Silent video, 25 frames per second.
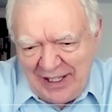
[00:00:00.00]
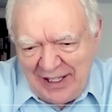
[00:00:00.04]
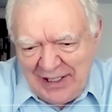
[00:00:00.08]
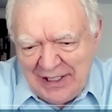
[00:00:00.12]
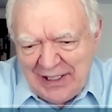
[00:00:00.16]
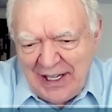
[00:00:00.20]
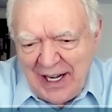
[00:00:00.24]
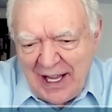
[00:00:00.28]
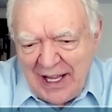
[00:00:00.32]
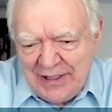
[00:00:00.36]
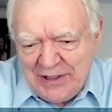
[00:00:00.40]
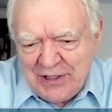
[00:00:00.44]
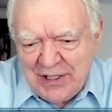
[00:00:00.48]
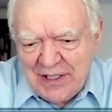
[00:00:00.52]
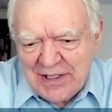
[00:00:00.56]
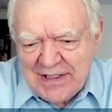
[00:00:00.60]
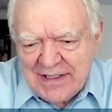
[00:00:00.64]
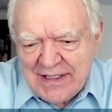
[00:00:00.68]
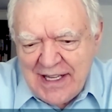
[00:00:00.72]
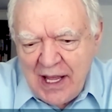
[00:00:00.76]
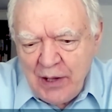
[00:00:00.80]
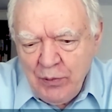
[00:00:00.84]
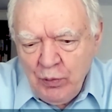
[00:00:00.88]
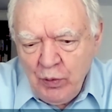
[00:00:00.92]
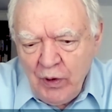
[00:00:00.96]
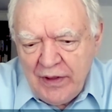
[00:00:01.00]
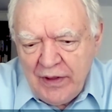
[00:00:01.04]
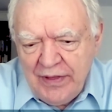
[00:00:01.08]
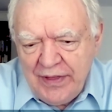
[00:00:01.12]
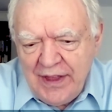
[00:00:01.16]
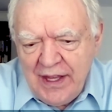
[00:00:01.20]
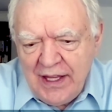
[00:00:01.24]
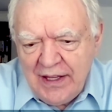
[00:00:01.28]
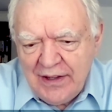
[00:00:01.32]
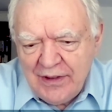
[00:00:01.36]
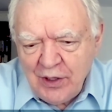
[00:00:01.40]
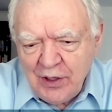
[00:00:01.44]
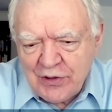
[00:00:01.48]
Can I just say one
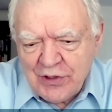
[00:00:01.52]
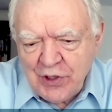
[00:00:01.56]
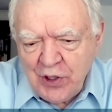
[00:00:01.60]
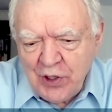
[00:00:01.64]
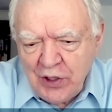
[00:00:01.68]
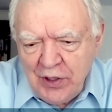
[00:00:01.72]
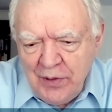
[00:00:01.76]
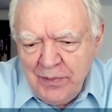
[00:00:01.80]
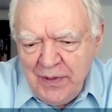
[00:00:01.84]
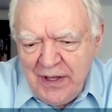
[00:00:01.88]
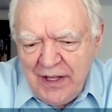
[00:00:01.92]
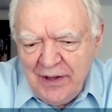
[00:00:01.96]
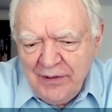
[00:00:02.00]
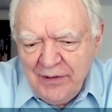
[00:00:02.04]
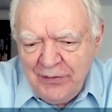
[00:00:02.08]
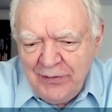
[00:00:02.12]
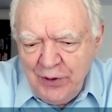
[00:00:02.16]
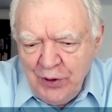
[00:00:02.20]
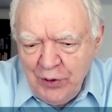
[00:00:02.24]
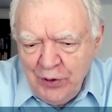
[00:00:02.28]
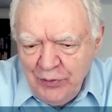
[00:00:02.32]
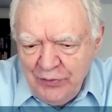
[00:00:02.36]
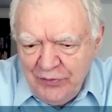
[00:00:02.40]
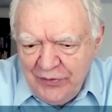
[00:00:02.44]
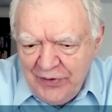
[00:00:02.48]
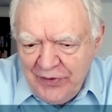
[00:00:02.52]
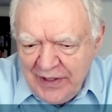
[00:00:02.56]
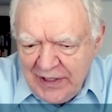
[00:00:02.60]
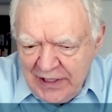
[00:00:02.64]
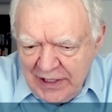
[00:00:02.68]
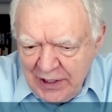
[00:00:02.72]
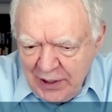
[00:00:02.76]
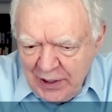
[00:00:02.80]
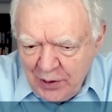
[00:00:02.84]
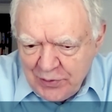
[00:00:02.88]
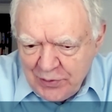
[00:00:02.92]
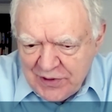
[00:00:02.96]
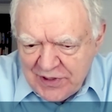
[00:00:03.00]
thing? There's going to be a few
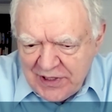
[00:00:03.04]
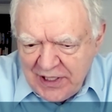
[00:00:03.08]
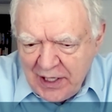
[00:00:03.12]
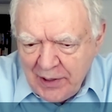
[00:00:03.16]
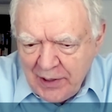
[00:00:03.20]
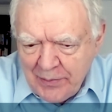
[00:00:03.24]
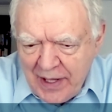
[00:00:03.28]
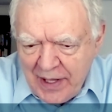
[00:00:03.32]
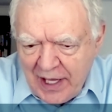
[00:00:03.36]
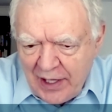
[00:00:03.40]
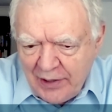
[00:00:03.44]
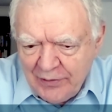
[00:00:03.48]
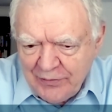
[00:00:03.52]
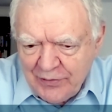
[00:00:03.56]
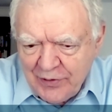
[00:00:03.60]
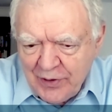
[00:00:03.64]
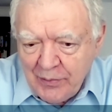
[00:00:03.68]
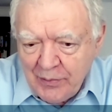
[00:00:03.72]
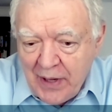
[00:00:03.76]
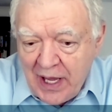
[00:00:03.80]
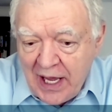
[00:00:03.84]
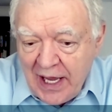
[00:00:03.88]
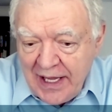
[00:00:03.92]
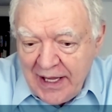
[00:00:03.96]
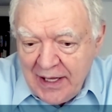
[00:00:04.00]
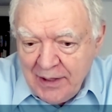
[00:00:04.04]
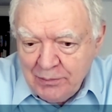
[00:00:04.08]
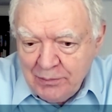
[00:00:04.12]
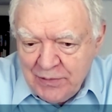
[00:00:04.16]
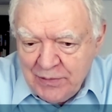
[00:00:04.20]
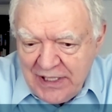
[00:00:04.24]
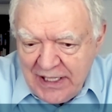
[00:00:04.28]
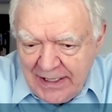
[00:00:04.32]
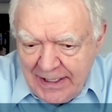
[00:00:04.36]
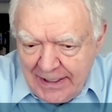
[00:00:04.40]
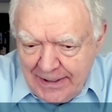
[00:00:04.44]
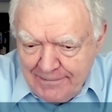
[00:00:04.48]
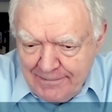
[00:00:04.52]
videos come out from
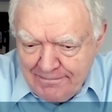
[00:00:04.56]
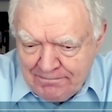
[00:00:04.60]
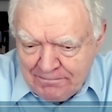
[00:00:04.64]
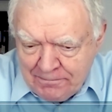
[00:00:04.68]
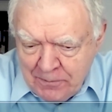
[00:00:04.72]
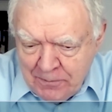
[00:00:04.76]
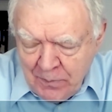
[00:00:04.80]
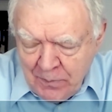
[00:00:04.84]
IMD